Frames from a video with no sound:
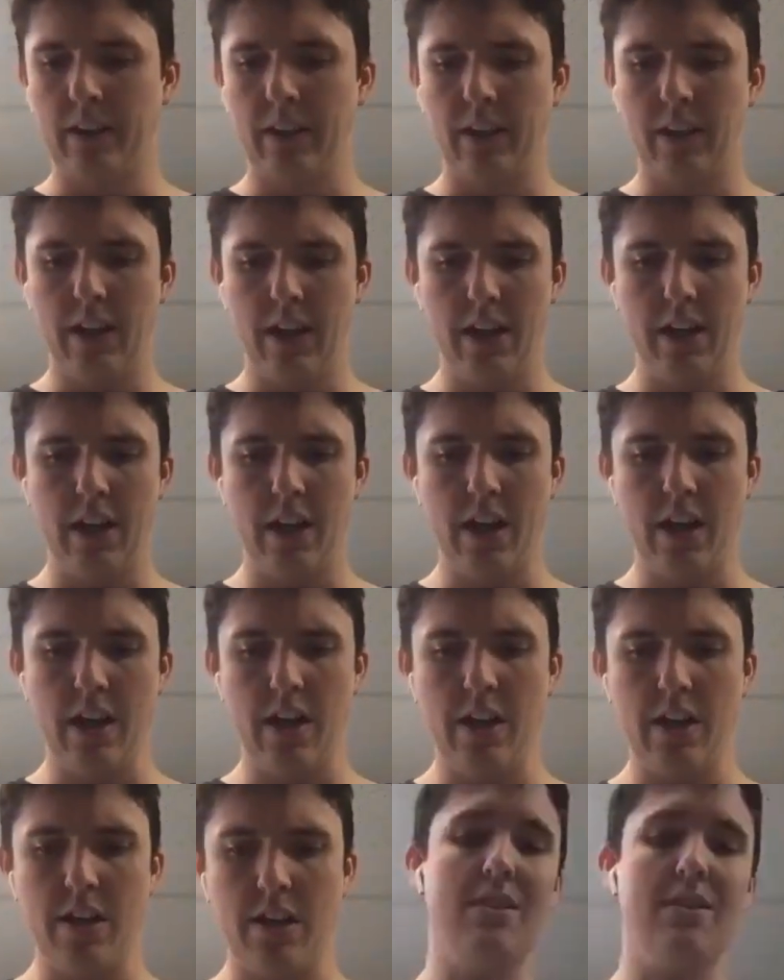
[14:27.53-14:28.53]

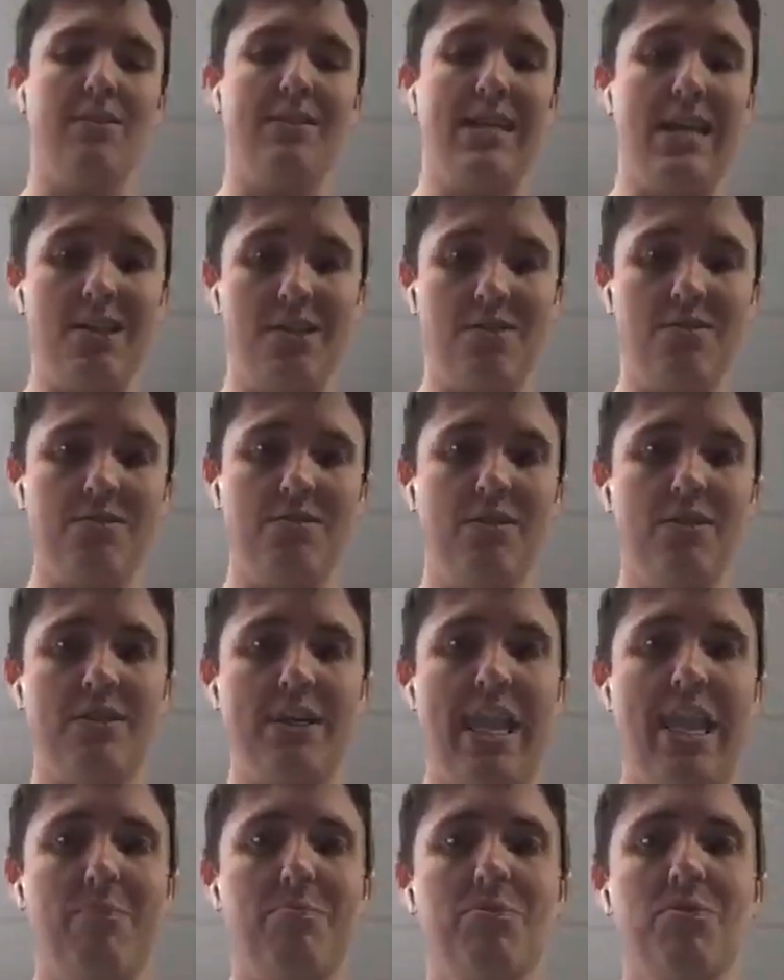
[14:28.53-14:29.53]
And
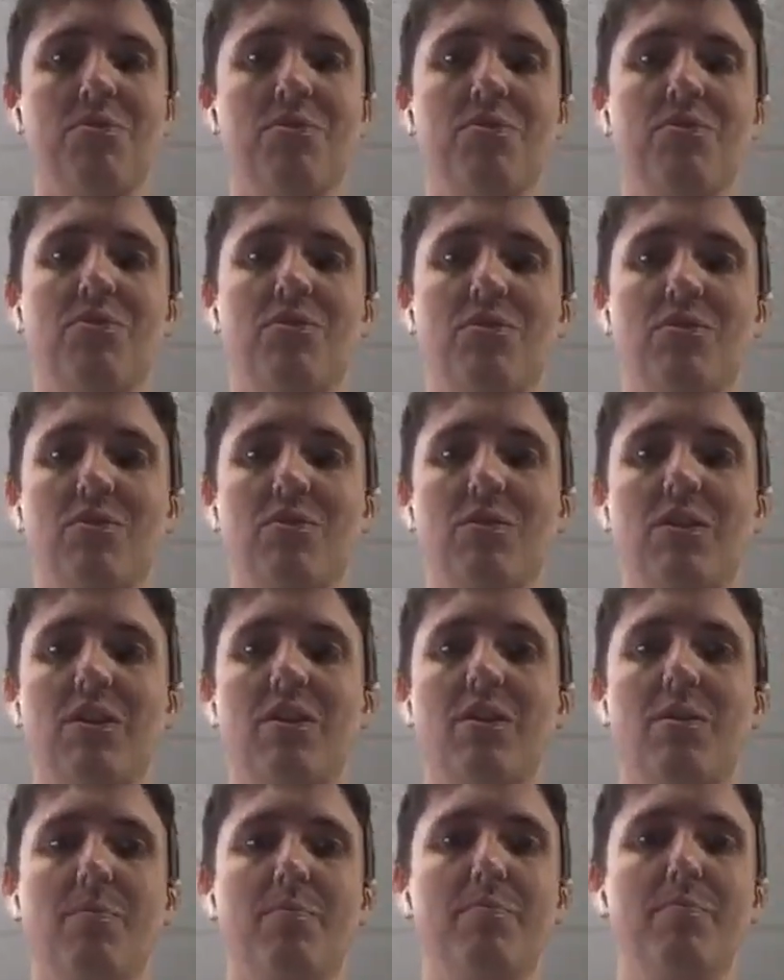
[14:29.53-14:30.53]
adapters that are
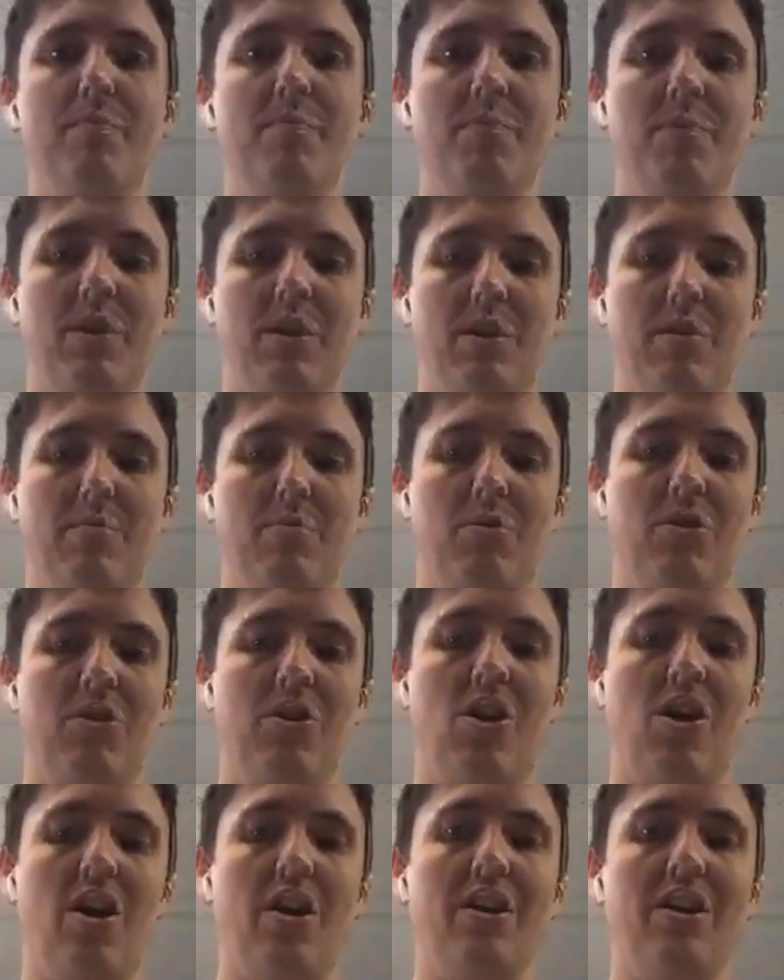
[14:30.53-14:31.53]
put
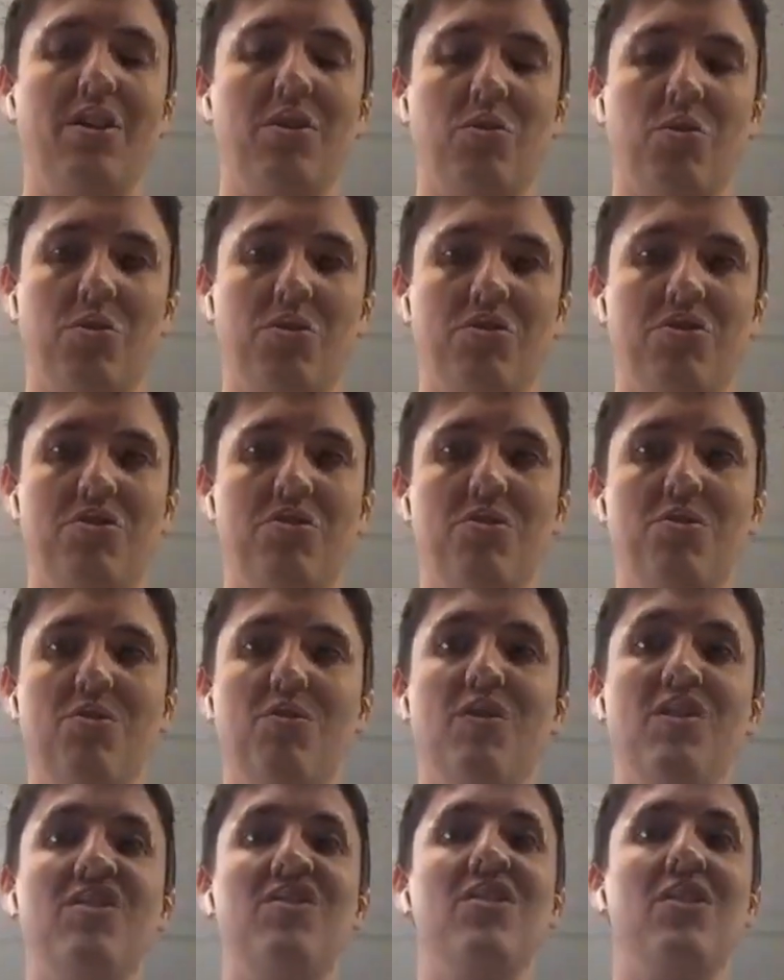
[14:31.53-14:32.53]
on in order
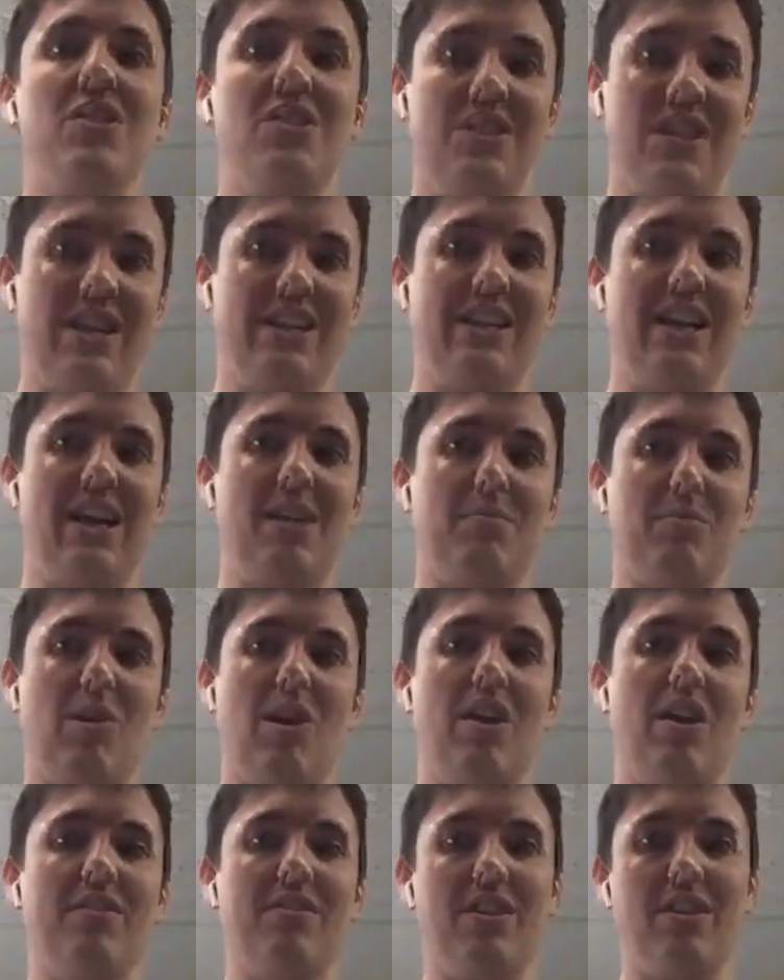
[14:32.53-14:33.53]
to facilitate
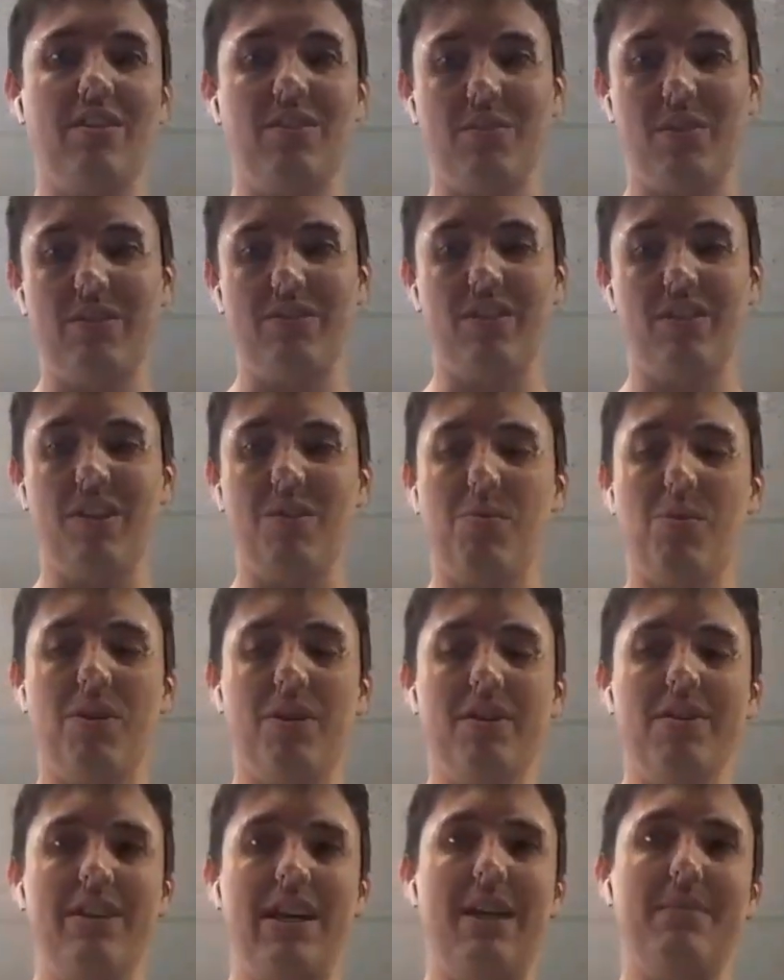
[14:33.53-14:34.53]
that process.
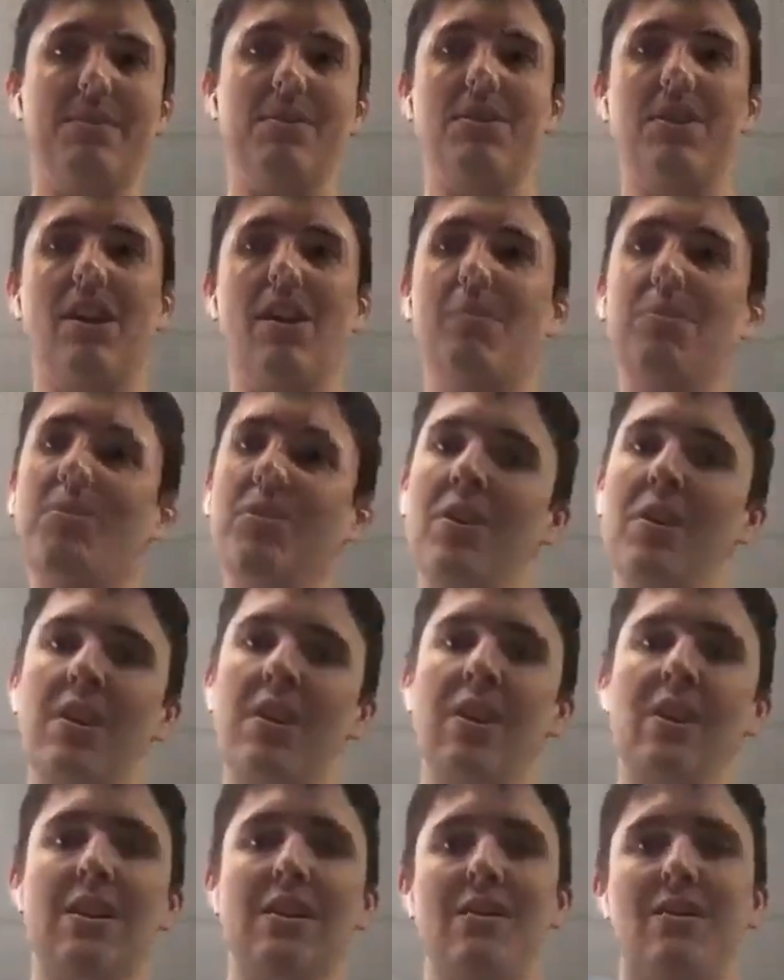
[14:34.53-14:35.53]
Basically, one to
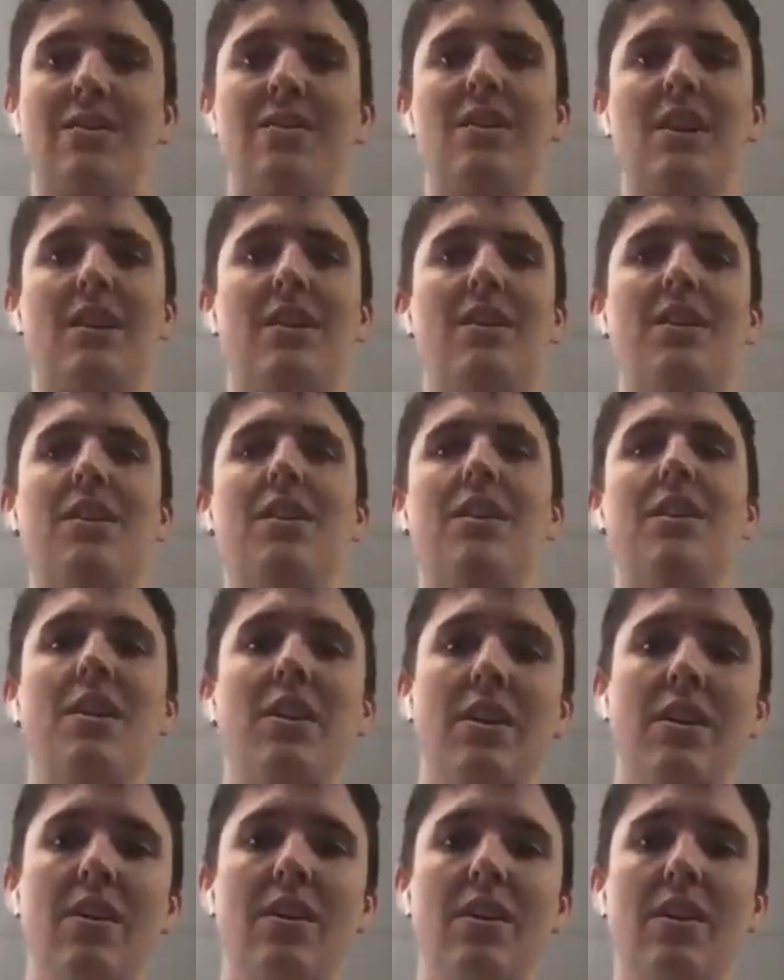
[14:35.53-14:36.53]
stick the
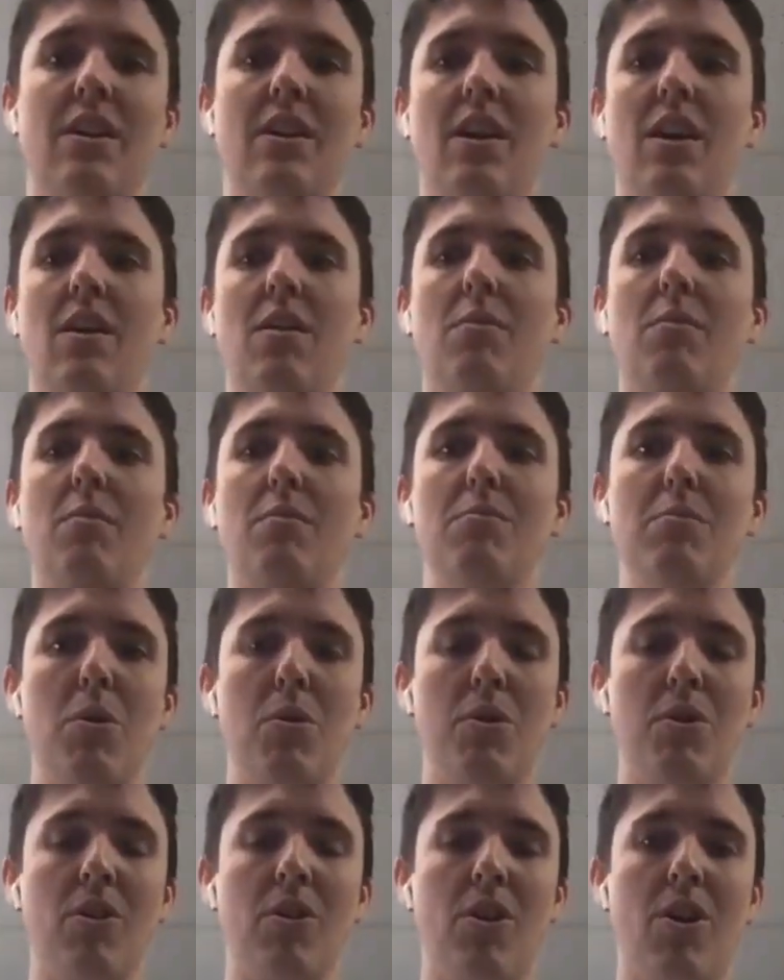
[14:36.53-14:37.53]
motor
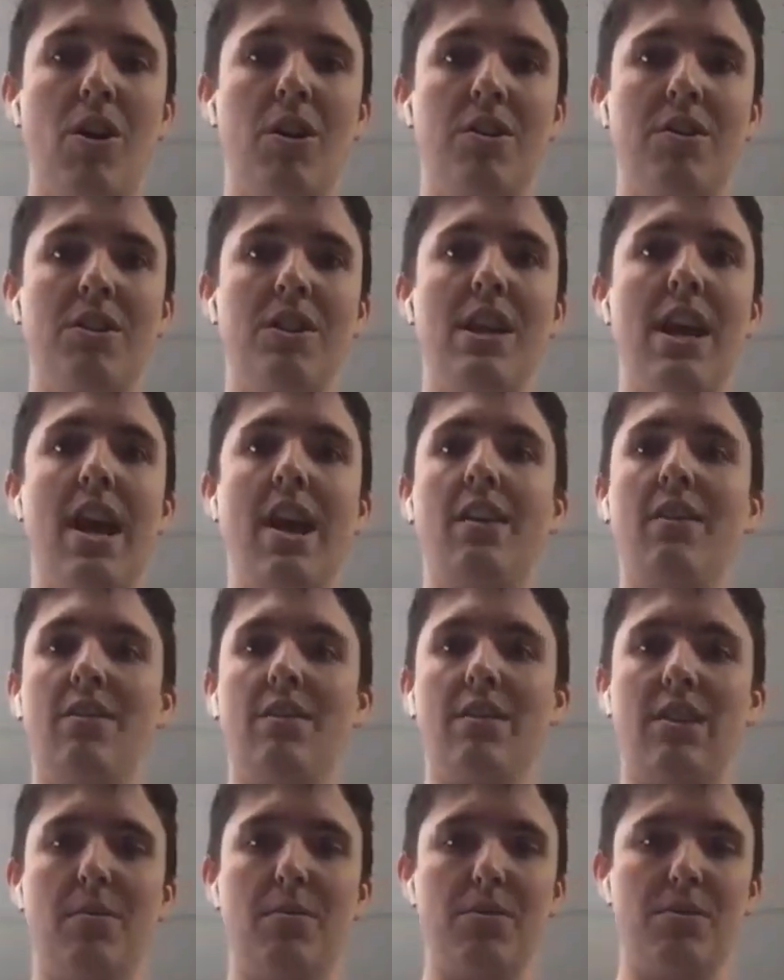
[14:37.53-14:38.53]
onto the ends of the
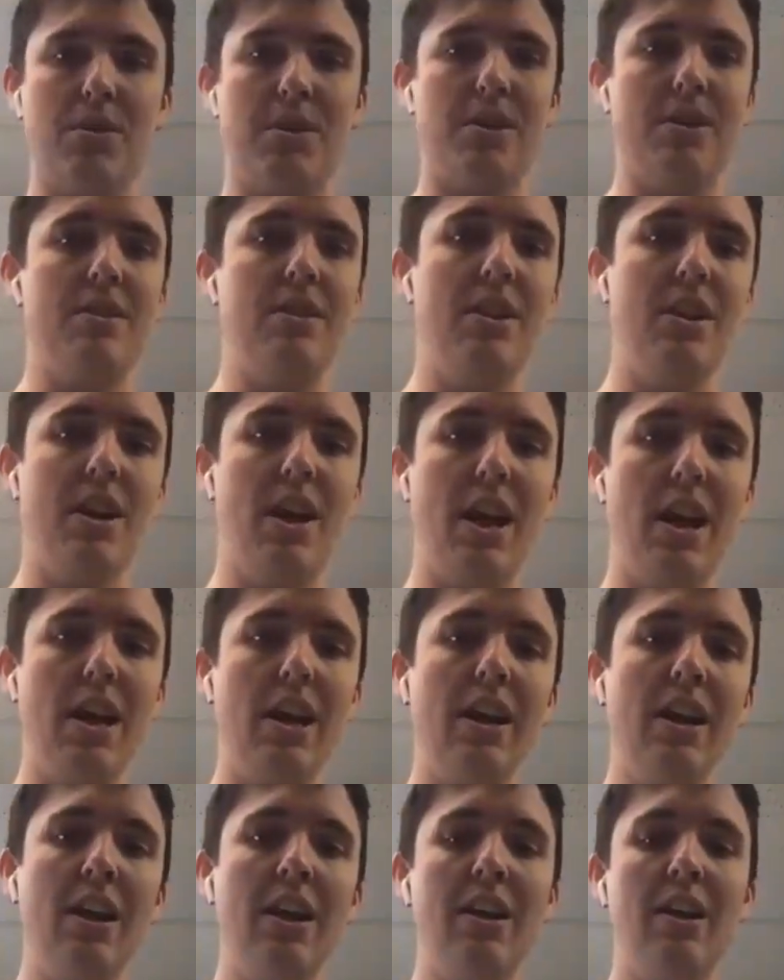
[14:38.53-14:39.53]
double-stranded DNA,
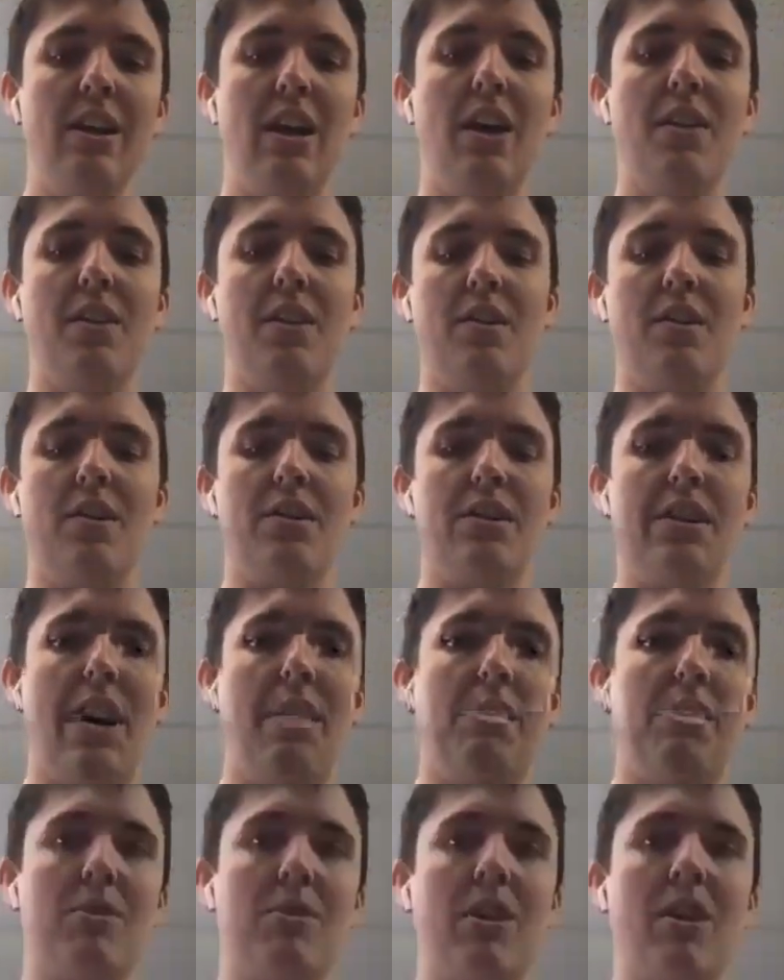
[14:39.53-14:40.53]
and then another
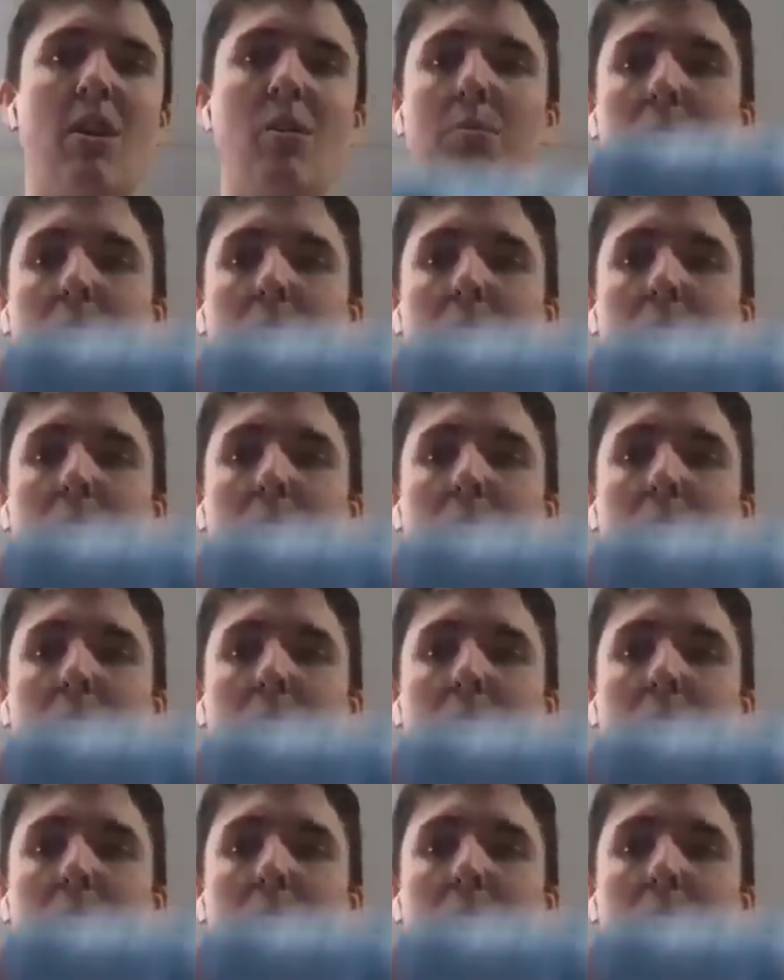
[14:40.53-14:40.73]
adapter helps